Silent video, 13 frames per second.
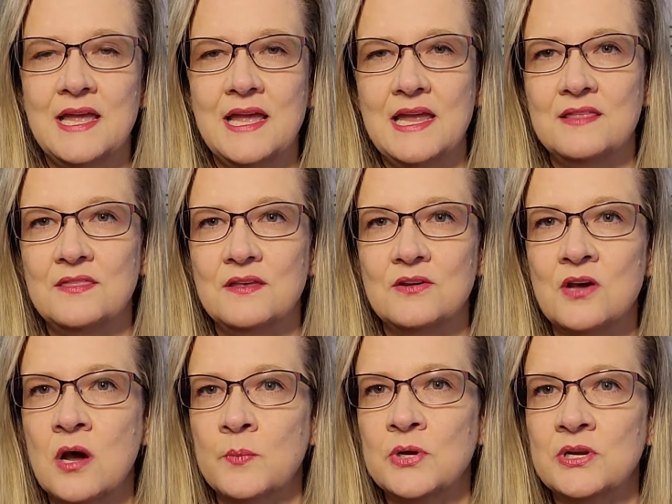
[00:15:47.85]
and the
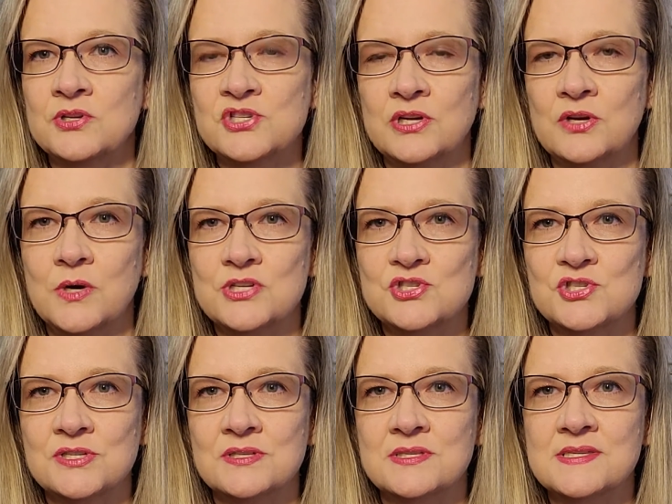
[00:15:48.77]
comprehension
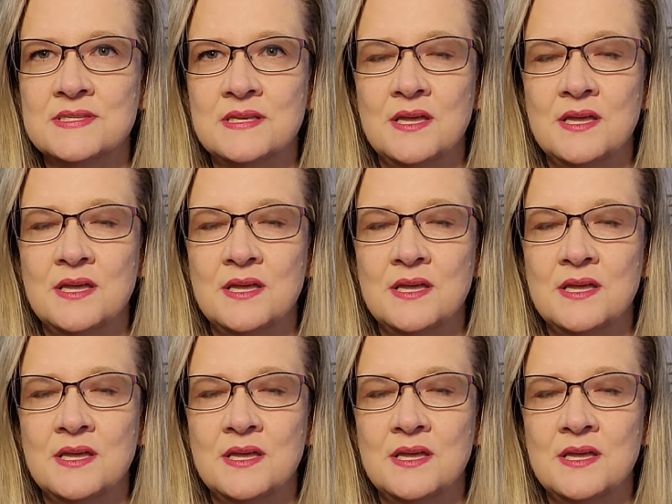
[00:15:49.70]
questions.